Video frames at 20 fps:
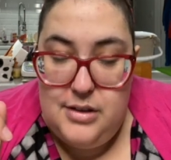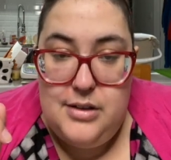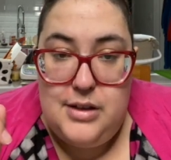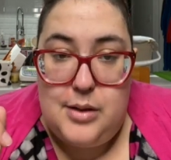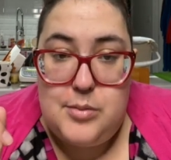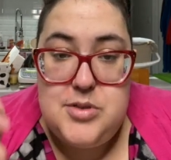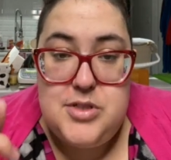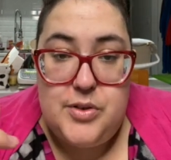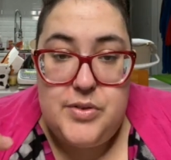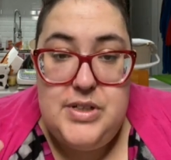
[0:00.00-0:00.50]

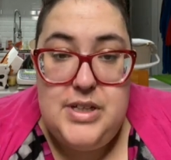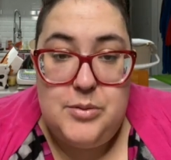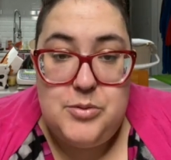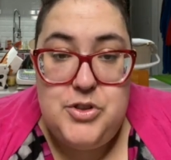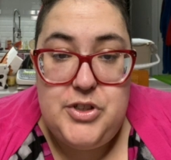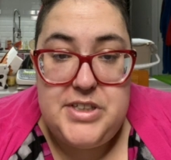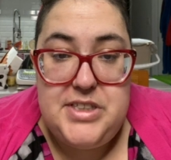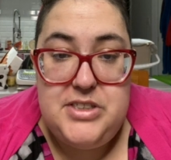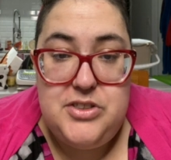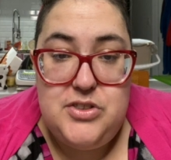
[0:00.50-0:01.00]

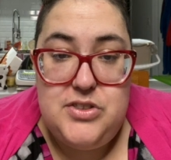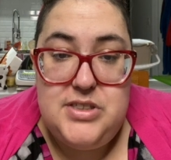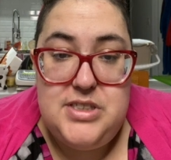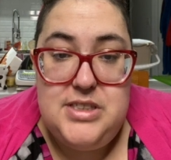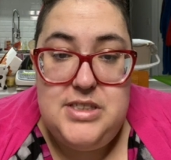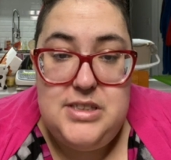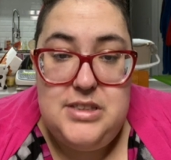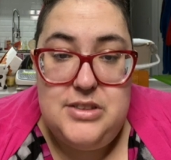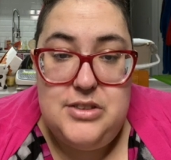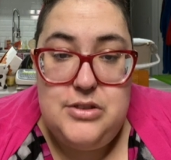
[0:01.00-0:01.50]
trying to
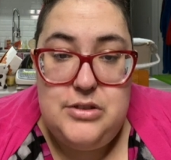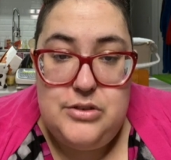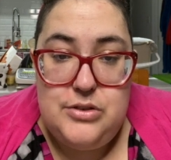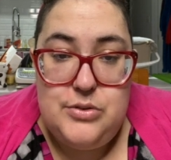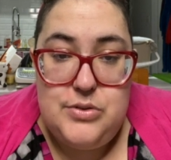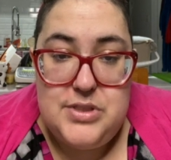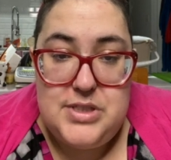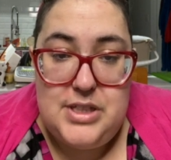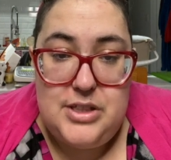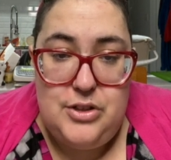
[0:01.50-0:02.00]

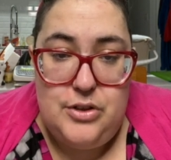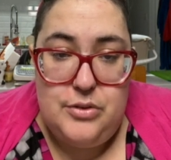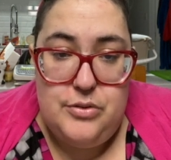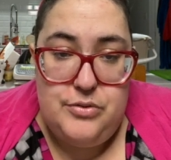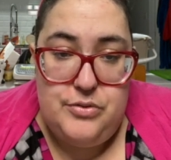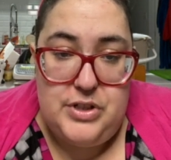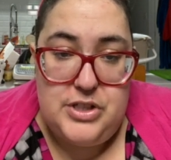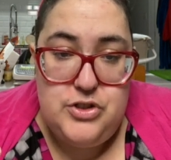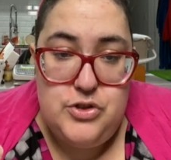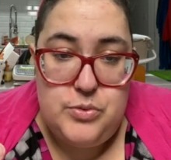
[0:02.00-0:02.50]
say the
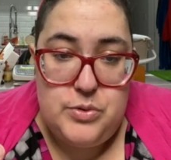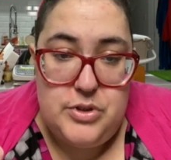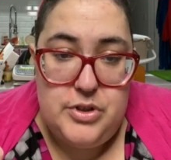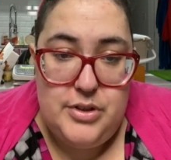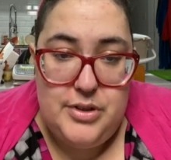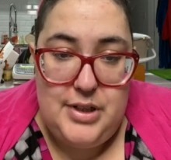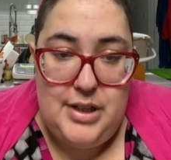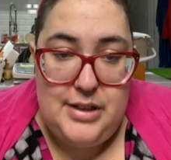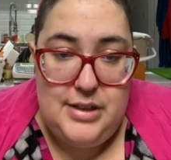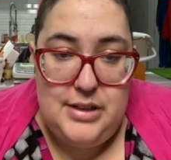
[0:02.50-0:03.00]
French
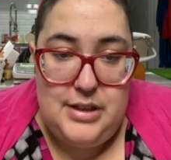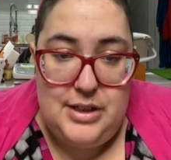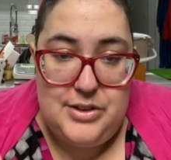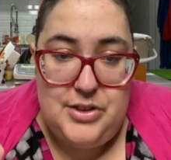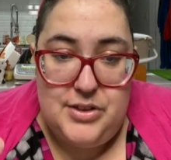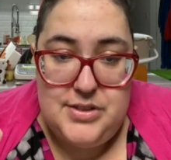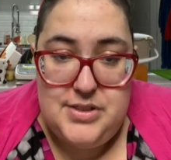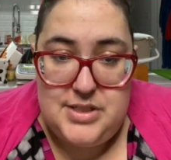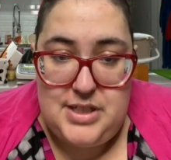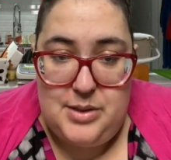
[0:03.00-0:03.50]
word at
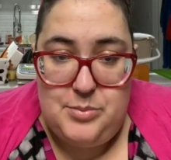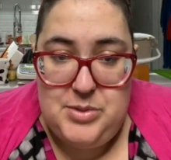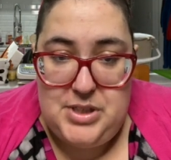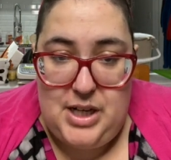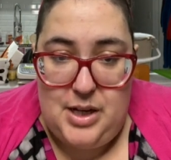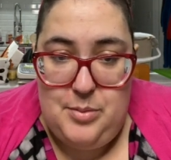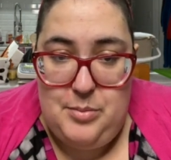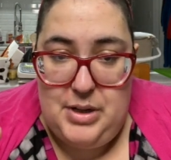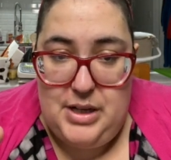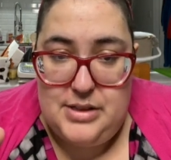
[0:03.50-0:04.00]
the same
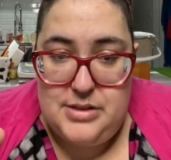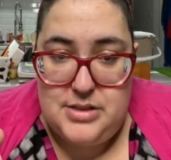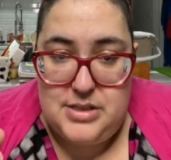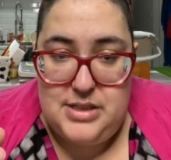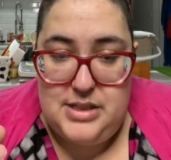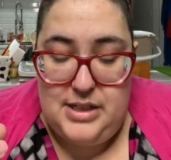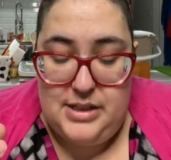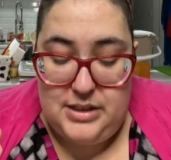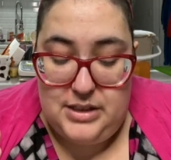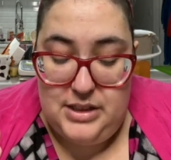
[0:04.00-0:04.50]
time as
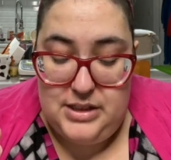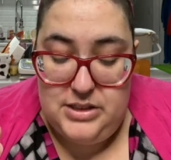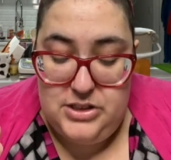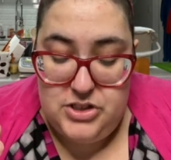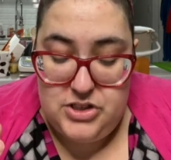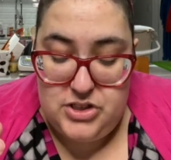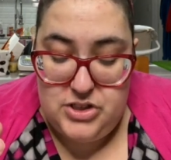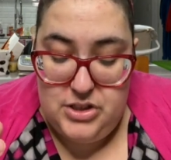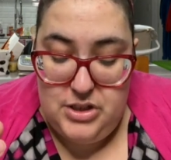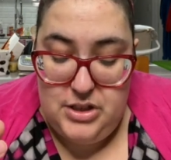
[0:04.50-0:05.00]
the
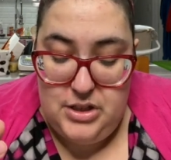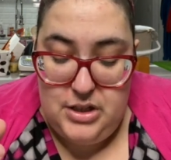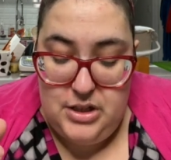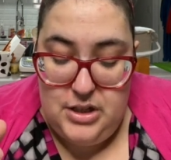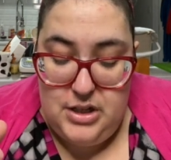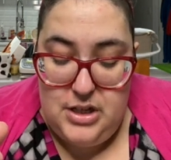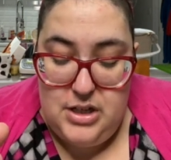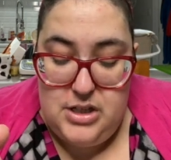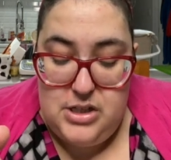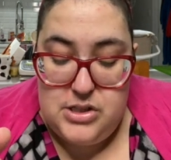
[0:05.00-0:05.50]
English.
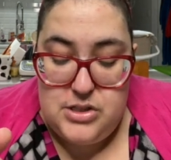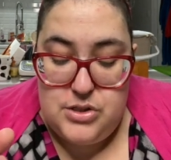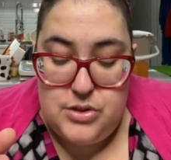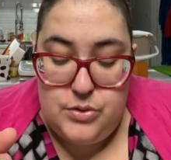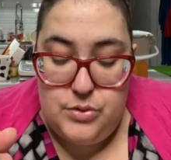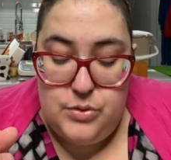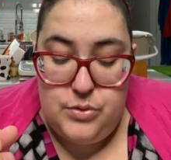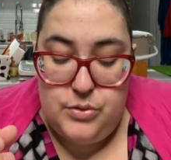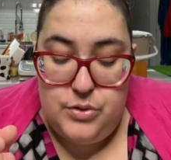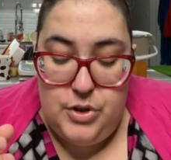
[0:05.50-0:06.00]

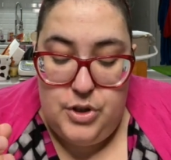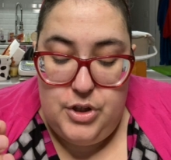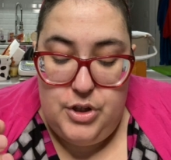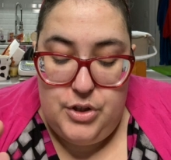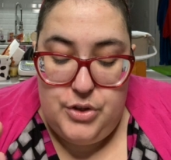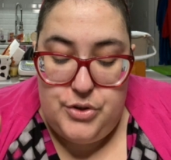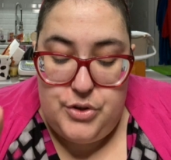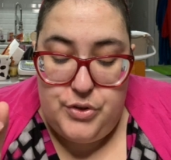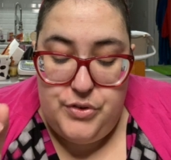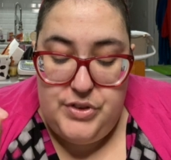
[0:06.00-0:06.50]
So
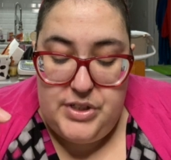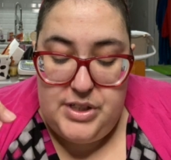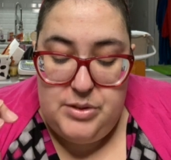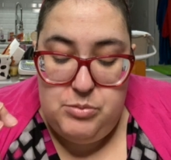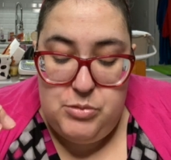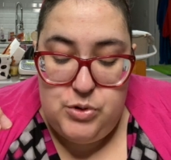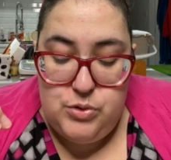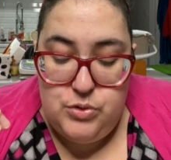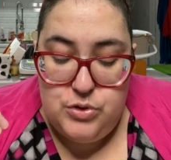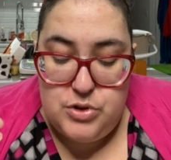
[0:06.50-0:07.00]
13
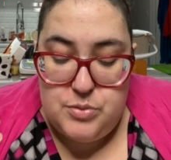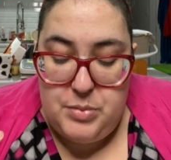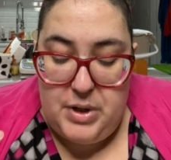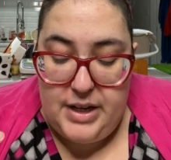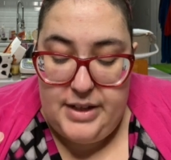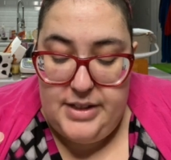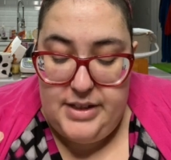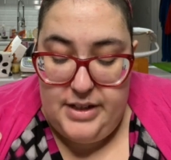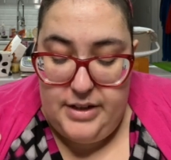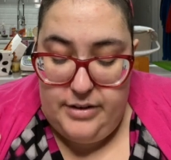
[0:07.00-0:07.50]
moons by
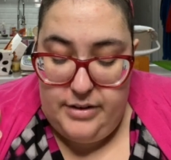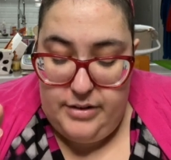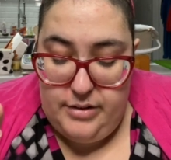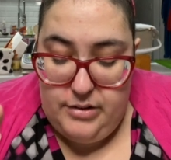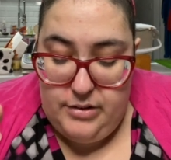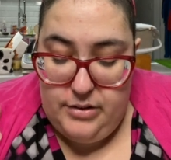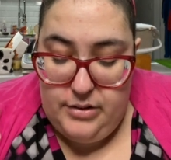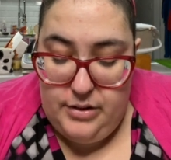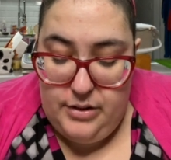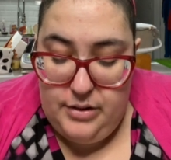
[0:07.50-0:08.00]

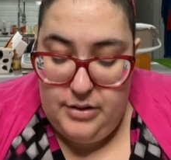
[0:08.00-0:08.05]
year.